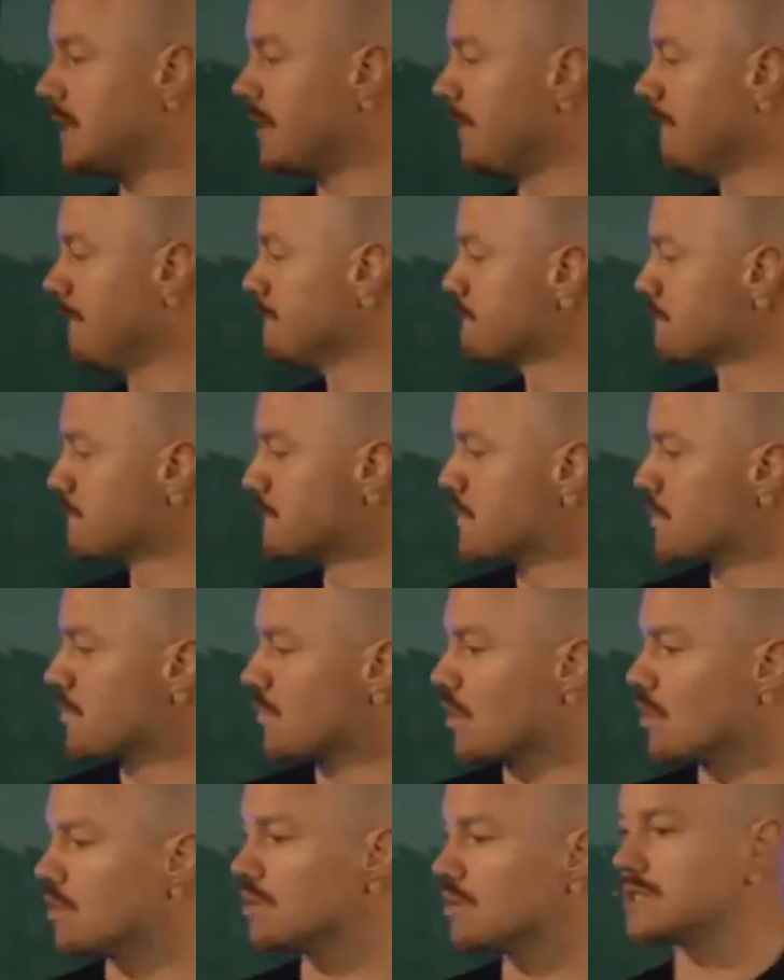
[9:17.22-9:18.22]
But
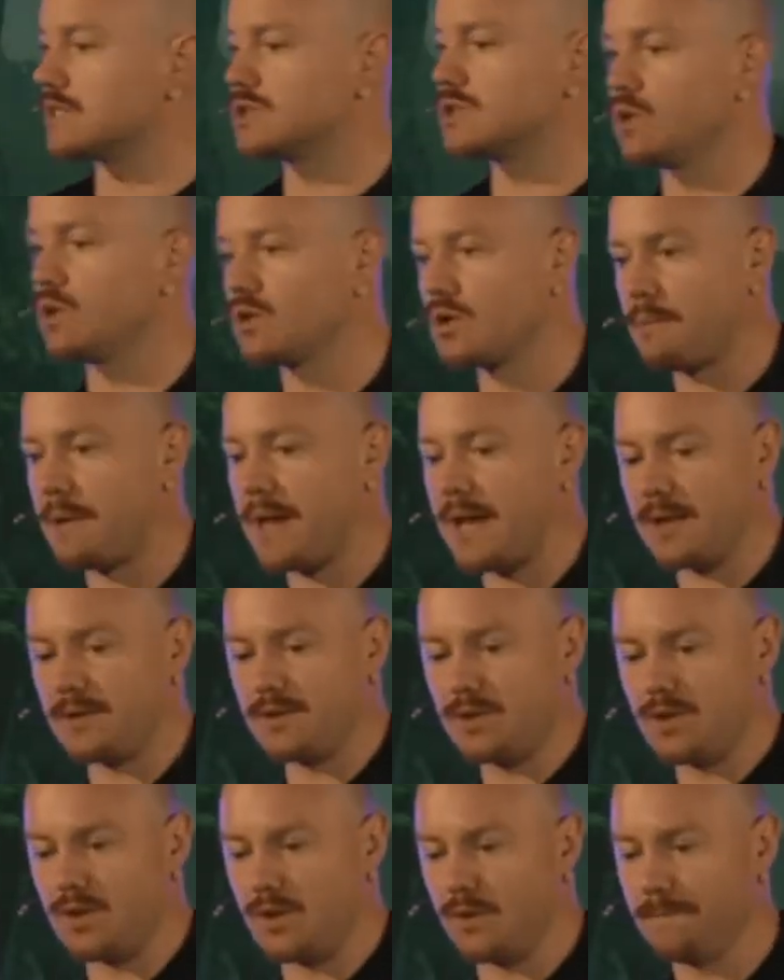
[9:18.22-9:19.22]
all this talk
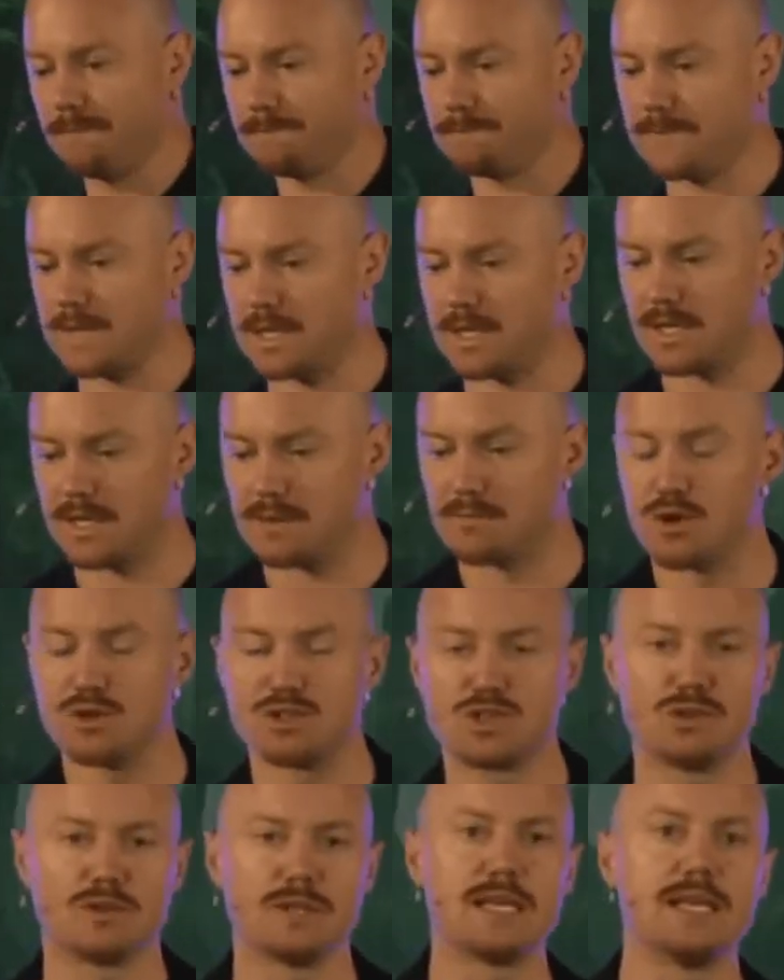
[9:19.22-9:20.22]
about, you know, uh,
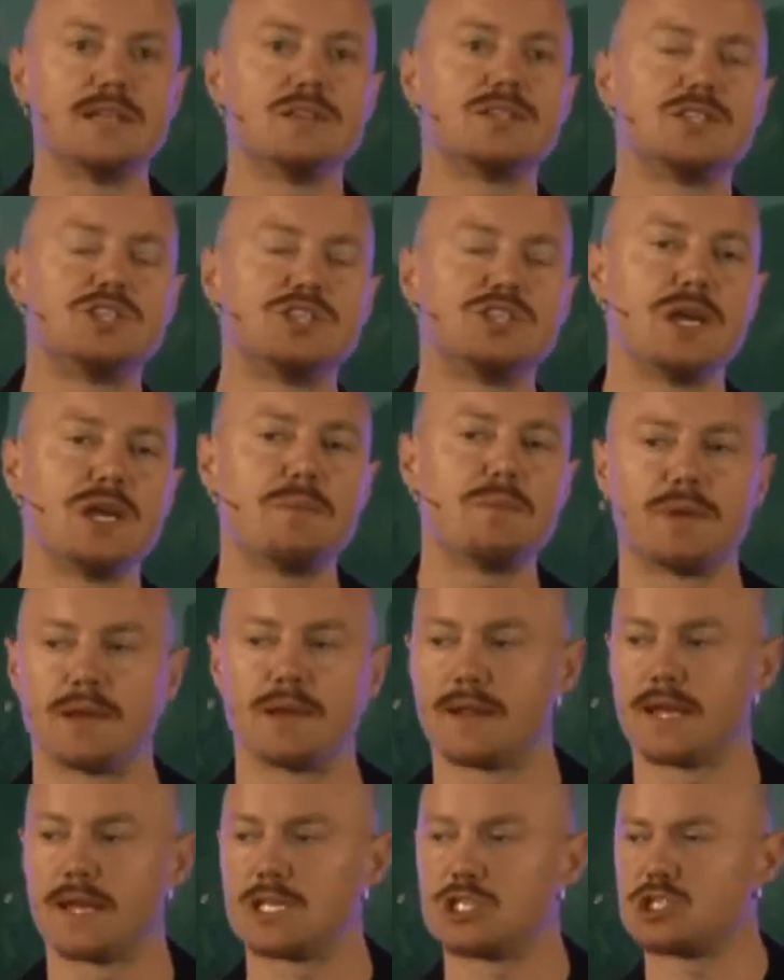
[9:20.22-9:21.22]
emotional leadership
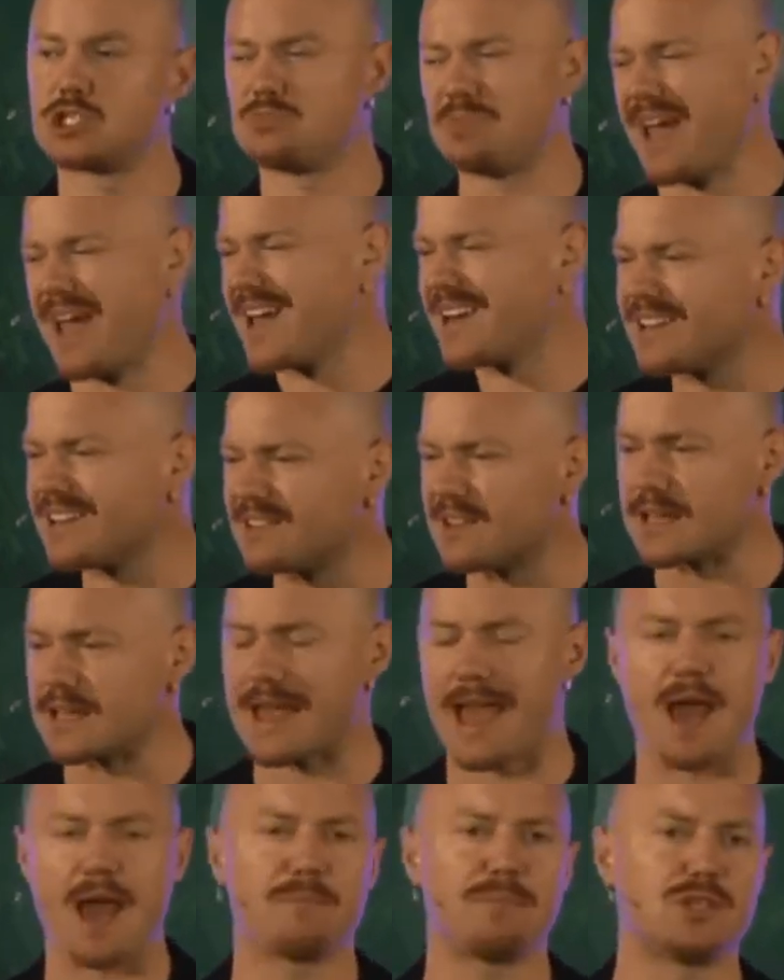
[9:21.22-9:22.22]
and expanding
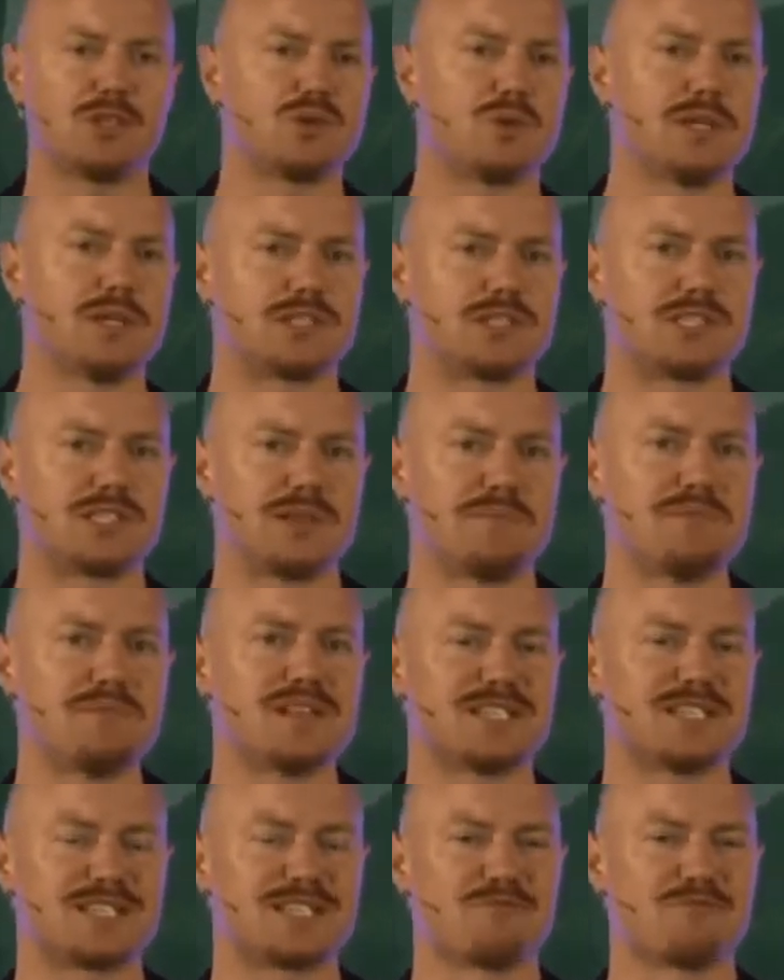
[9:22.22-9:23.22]
the gap between
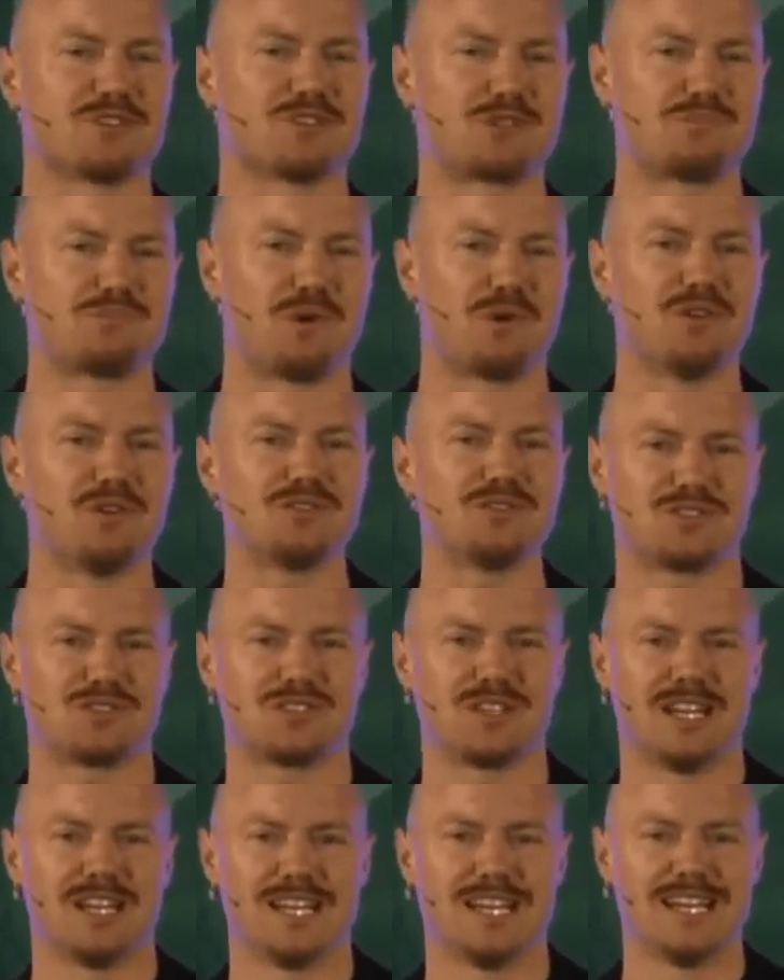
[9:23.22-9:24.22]
stimulus and
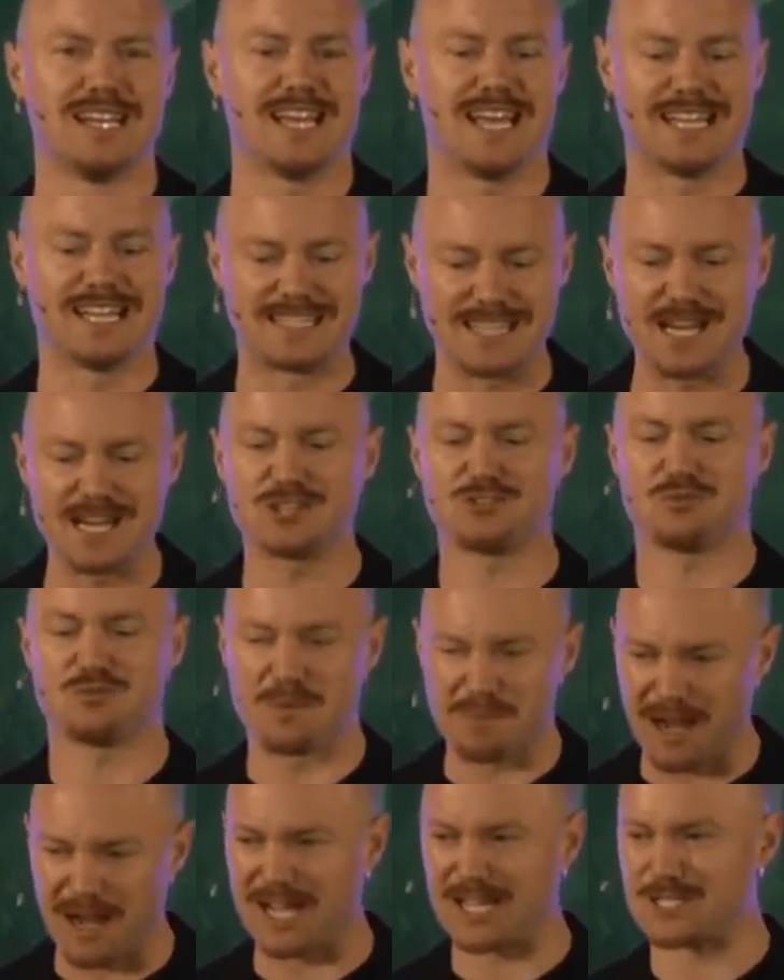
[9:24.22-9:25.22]
response, it
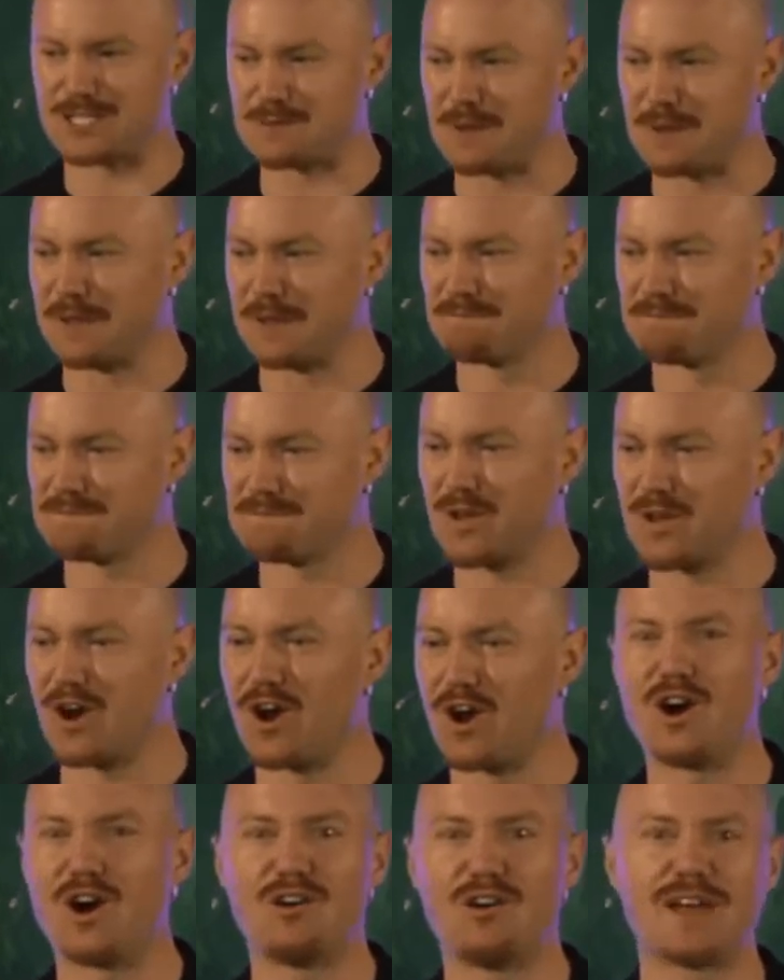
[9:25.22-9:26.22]
does remind me
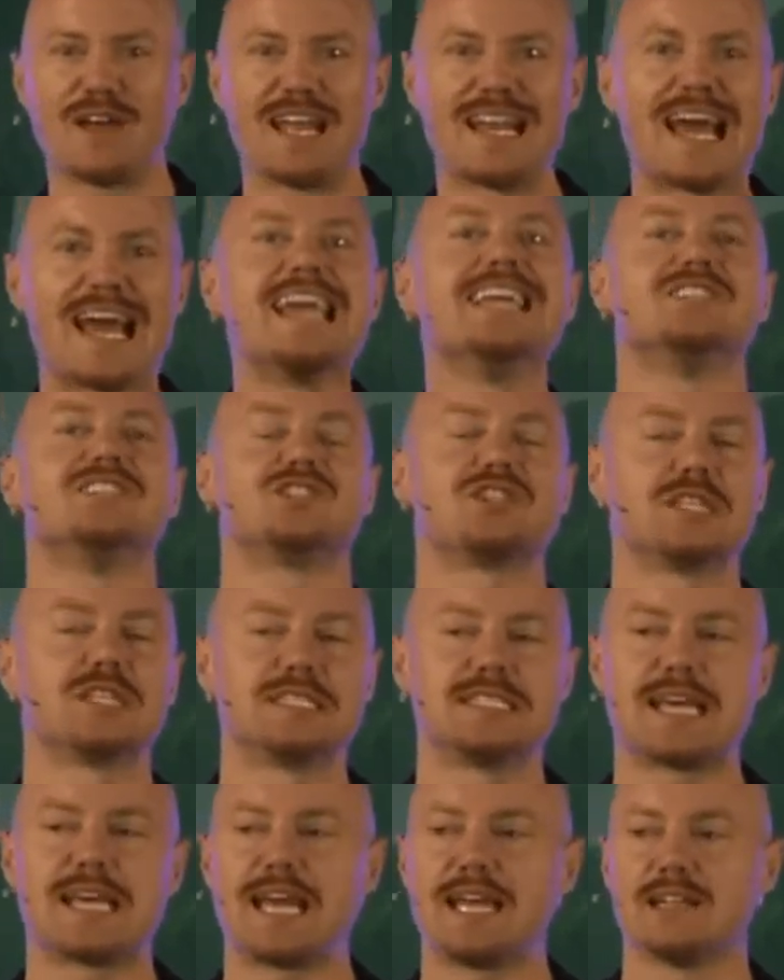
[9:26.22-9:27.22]
of an
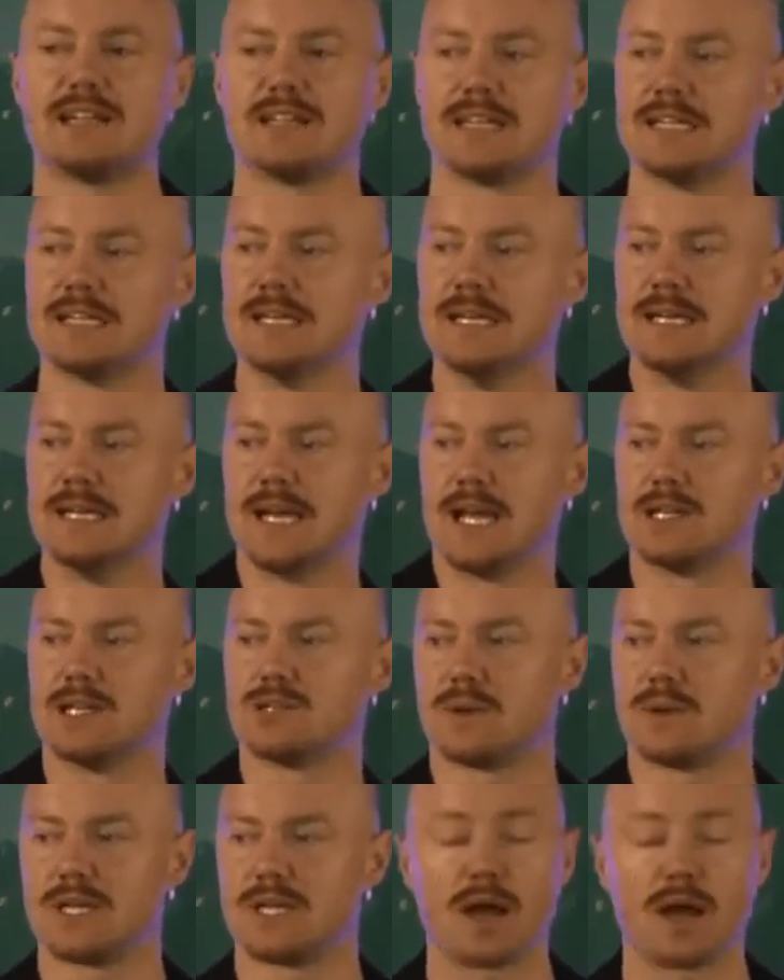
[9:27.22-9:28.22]
ancient tale, and,
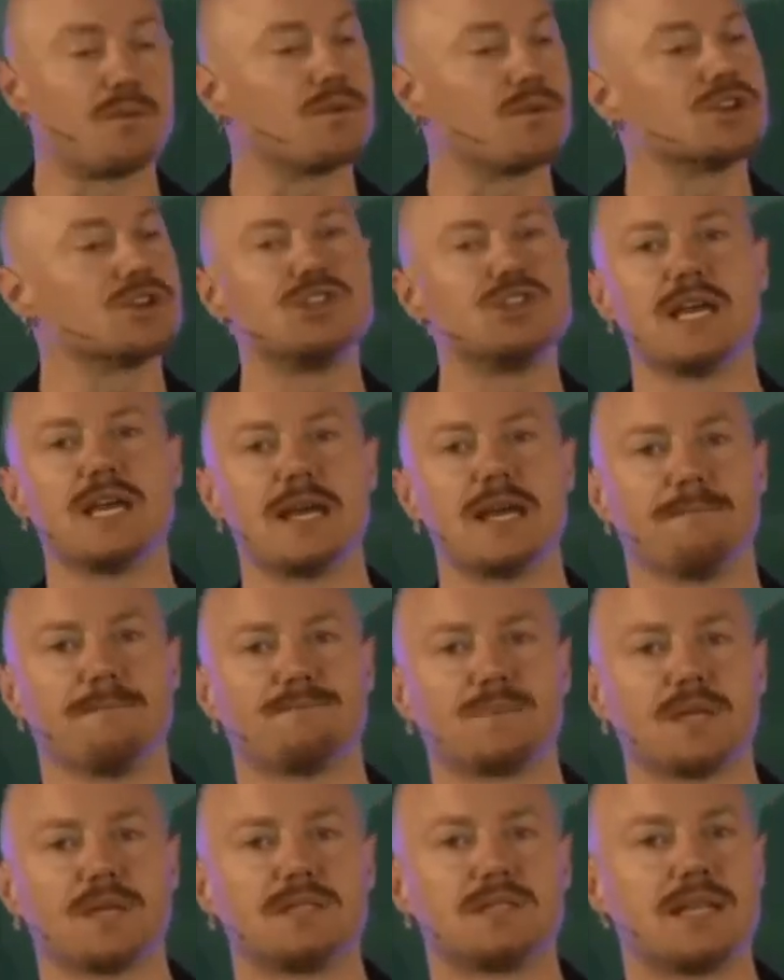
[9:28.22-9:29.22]
and it's one that I want to share.